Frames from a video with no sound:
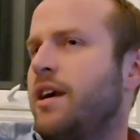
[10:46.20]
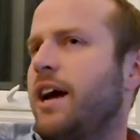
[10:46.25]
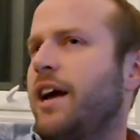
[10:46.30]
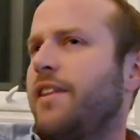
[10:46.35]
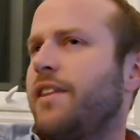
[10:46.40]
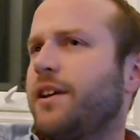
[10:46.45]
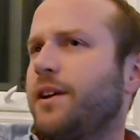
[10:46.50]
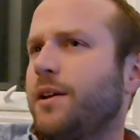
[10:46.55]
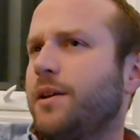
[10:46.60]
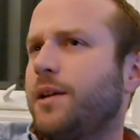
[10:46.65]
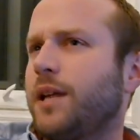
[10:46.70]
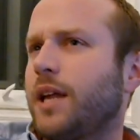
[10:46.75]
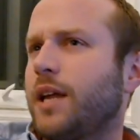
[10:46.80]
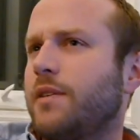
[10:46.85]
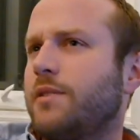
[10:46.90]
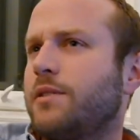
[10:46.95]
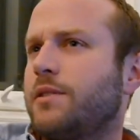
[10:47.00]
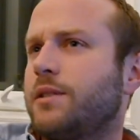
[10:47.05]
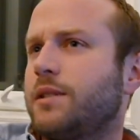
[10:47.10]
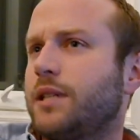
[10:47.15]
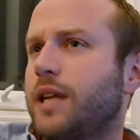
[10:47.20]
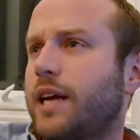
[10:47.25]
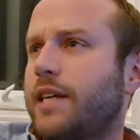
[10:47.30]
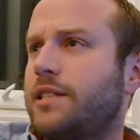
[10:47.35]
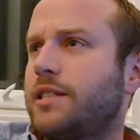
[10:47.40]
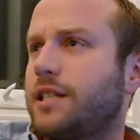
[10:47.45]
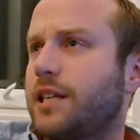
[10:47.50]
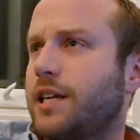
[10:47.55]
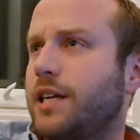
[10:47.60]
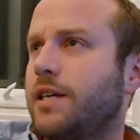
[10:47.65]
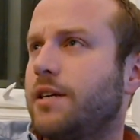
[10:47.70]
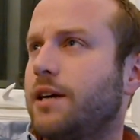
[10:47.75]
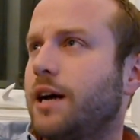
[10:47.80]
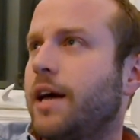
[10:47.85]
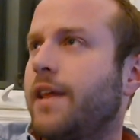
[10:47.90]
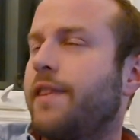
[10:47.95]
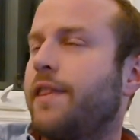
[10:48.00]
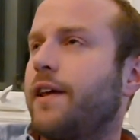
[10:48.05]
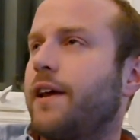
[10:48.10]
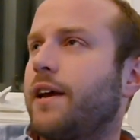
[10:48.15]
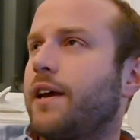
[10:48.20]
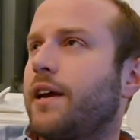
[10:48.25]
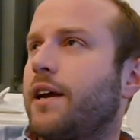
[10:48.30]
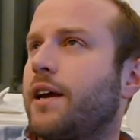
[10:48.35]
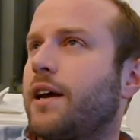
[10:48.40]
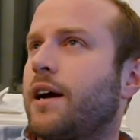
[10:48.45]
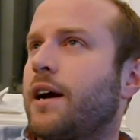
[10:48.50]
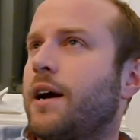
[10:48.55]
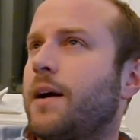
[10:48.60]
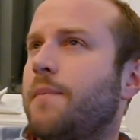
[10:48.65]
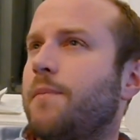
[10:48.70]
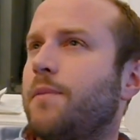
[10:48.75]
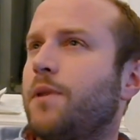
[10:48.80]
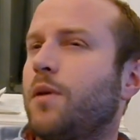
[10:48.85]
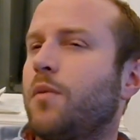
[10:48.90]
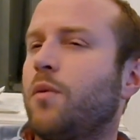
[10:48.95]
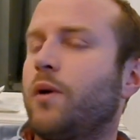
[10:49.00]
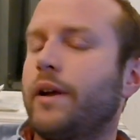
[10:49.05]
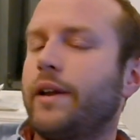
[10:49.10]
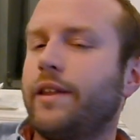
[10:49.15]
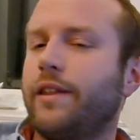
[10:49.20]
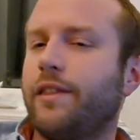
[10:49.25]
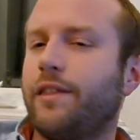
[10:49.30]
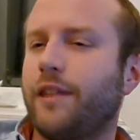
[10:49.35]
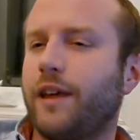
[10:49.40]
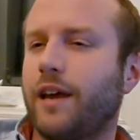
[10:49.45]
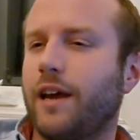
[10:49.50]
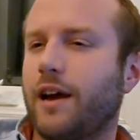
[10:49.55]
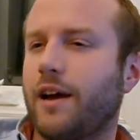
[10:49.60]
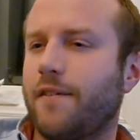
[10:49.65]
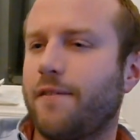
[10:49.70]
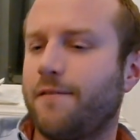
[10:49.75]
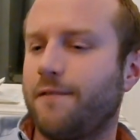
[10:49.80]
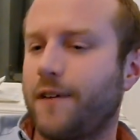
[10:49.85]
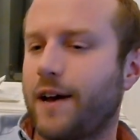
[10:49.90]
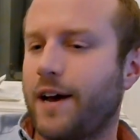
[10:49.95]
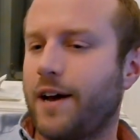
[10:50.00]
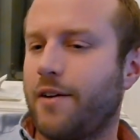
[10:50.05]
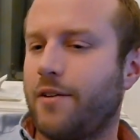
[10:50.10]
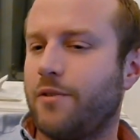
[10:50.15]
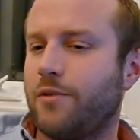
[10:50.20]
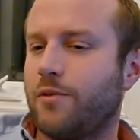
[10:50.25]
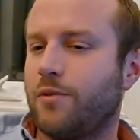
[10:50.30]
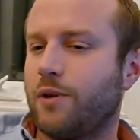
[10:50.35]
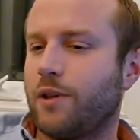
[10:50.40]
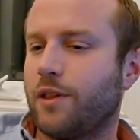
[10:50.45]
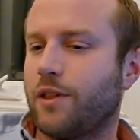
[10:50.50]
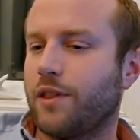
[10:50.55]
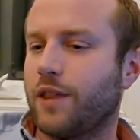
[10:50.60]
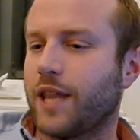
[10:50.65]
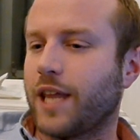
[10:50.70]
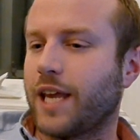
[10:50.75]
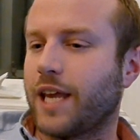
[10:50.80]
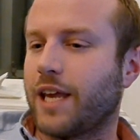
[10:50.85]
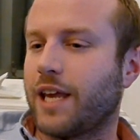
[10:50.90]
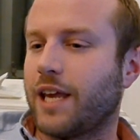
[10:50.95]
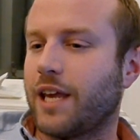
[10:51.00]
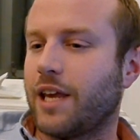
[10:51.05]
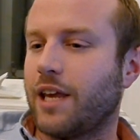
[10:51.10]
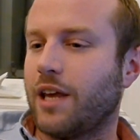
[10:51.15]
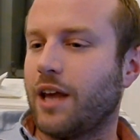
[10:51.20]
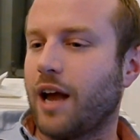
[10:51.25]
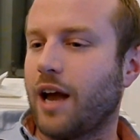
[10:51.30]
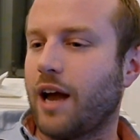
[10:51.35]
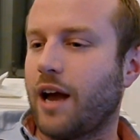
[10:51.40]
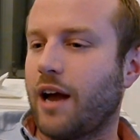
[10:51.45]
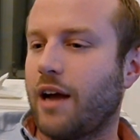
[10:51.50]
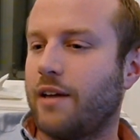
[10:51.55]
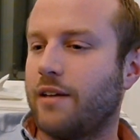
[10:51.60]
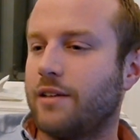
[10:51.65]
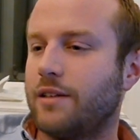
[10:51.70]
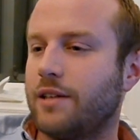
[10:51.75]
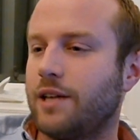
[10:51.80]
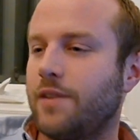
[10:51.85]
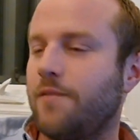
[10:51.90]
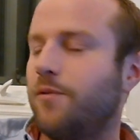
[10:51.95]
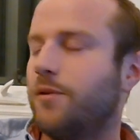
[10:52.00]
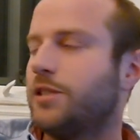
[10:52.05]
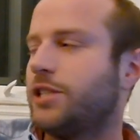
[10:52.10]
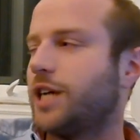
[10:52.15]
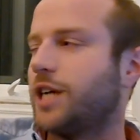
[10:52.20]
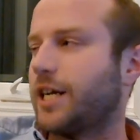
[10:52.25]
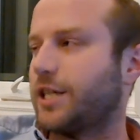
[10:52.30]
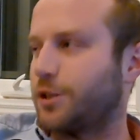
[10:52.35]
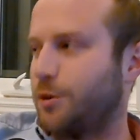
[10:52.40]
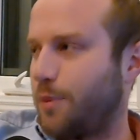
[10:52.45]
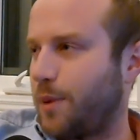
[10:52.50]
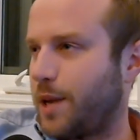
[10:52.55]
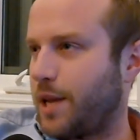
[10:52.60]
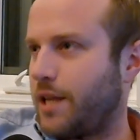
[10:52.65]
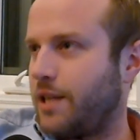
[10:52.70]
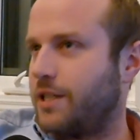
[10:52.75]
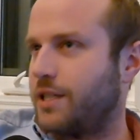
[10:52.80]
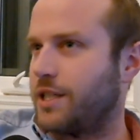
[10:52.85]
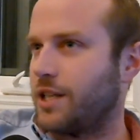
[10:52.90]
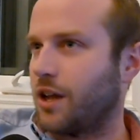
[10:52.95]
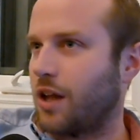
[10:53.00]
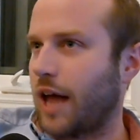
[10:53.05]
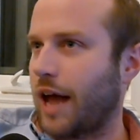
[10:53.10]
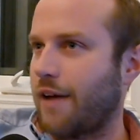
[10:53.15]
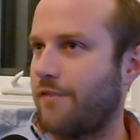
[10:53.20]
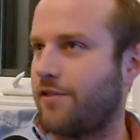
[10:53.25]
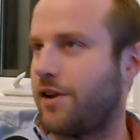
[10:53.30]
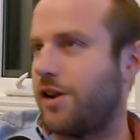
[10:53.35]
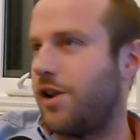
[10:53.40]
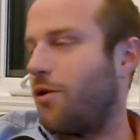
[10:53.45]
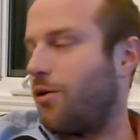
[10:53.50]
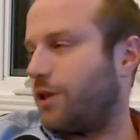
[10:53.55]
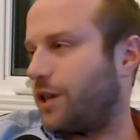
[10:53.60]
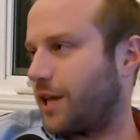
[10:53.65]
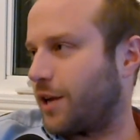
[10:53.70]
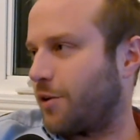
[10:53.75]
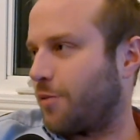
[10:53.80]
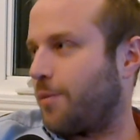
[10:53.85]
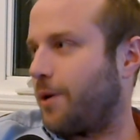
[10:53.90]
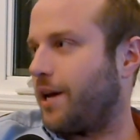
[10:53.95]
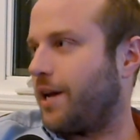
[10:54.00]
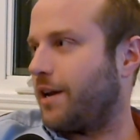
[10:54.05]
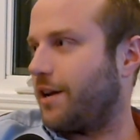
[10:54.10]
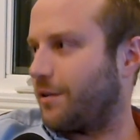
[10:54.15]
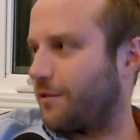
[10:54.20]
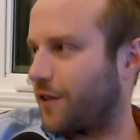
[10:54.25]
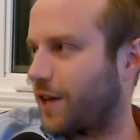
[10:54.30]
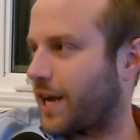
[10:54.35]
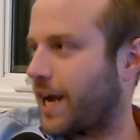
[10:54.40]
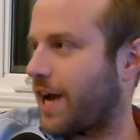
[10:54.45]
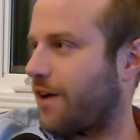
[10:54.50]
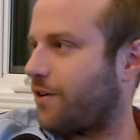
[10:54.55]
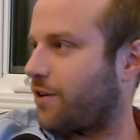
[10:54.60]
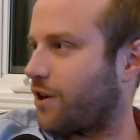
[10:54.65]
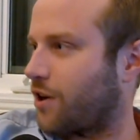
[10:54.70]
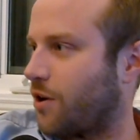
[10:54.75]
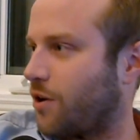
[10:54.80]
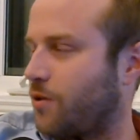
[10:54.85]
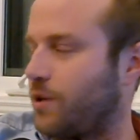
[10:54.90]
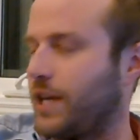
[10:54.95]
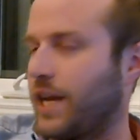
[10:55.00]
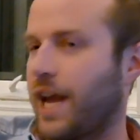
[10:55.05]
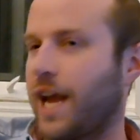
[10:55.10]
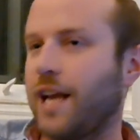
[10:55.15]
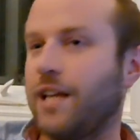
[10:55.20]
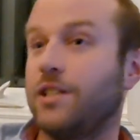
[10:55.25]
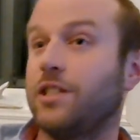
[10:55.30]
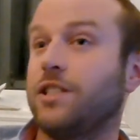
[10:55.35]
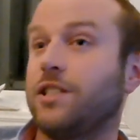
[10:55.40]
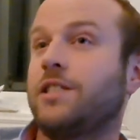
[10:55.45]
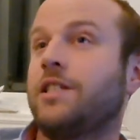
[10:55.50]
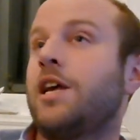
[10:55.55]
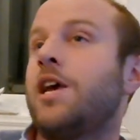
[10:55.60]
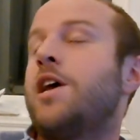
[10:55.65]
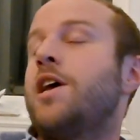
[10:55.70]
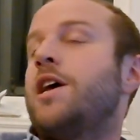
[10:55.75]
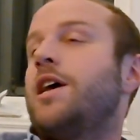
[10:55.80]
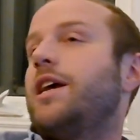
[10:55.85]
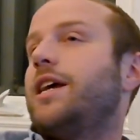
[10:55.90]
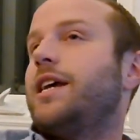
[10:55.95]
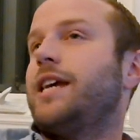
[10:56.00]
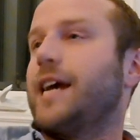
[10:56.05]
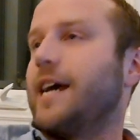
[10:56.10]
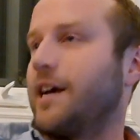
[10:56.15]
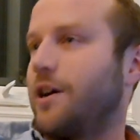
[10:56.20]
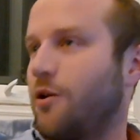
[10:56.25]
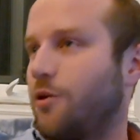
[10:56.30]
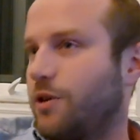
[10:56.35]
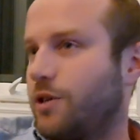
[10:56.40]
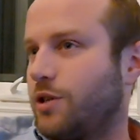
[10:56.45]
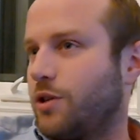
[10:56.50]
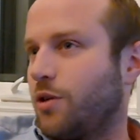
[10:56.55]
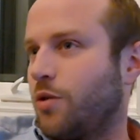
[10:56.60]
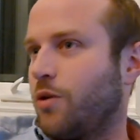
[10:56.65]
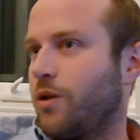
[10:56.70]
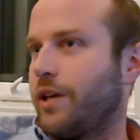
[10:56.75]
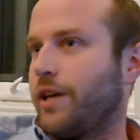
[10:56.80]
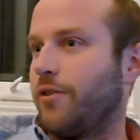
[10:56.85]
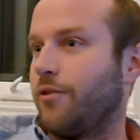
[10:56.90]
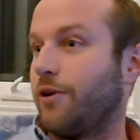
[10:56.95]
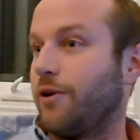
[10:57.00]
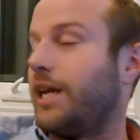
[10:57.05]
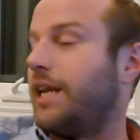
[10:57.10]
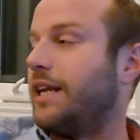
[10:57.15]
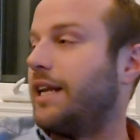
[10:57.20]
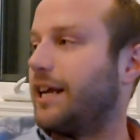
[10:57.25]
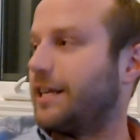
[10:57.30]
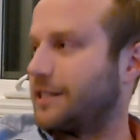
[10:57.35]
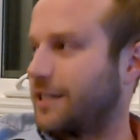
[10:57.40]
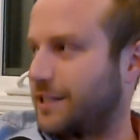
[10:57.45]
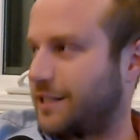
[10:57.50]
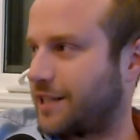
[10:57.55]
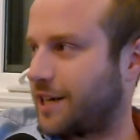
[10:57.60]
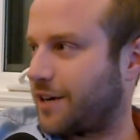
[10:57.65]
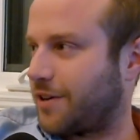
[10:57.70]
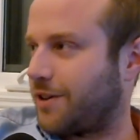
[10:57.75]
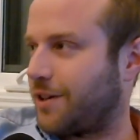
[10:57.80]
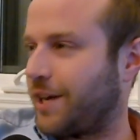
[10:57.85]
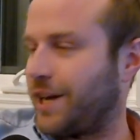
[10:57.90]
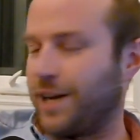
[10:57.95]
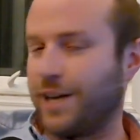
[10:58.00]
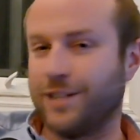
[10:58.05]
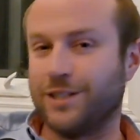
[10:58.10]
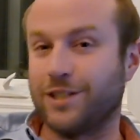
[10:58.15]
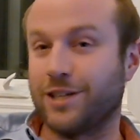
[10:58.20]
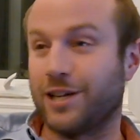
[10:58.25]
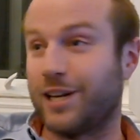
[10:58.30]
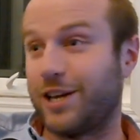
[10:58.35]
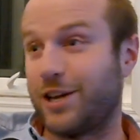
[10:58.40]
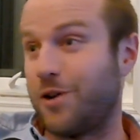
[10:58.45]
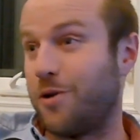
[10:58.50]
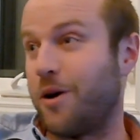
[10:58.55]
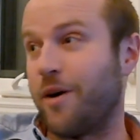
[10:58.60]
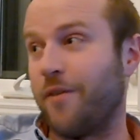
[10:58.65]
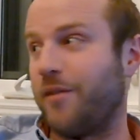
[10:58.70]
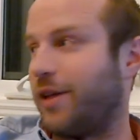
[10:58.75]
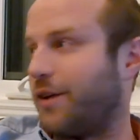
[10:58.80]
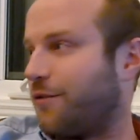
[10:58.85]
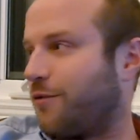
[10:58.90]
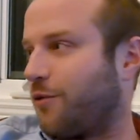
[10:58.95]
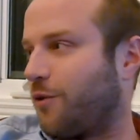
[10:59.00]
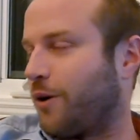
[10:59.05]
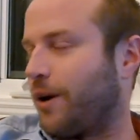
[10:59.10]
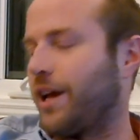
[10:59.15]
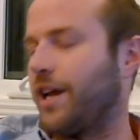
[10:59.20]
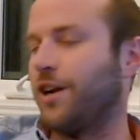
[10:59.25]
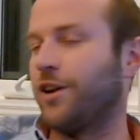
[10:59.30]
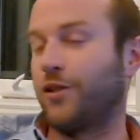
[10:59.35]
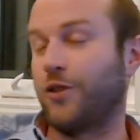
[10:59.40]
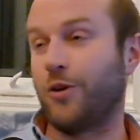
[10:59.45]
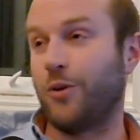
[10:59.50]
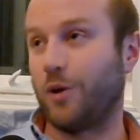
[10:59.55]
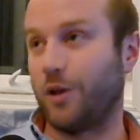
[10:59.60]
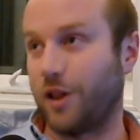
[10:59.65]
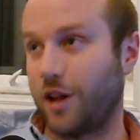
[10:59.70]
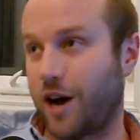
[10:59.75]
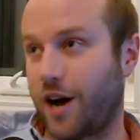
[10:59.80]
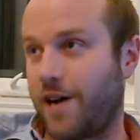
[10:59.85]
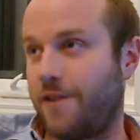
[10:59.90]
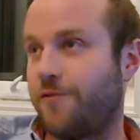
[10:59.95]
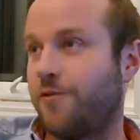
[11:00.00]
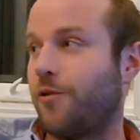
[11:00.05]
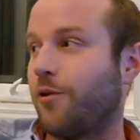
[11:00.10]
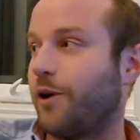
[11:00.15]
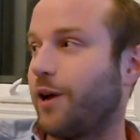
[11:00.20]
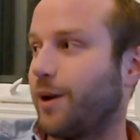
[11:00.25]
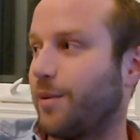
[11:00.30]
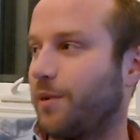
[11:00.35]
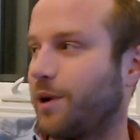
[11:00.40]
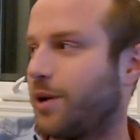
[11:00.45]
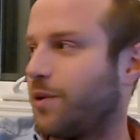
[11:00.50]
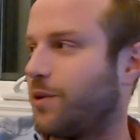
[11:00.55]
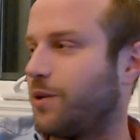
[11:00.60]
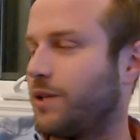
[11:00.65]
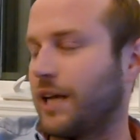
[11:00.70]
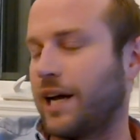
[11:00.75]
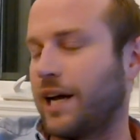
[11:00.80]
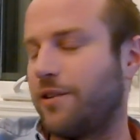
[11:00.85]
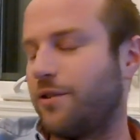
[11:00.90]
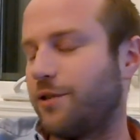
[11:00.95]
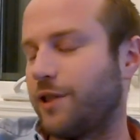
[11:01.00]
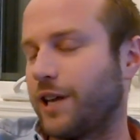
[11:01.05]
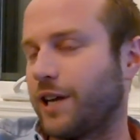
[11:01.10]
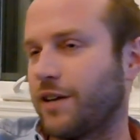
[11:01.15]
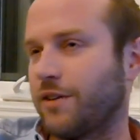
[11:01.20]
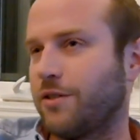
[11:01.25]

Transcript: I think it's nicely. I think the one thing I've found with even with ChatGPT, you still have to know a little bit of like how to code. You can't go in totally green necessarily, and it's going to do everything for you. It'll do a lot for you, but I don't think it'll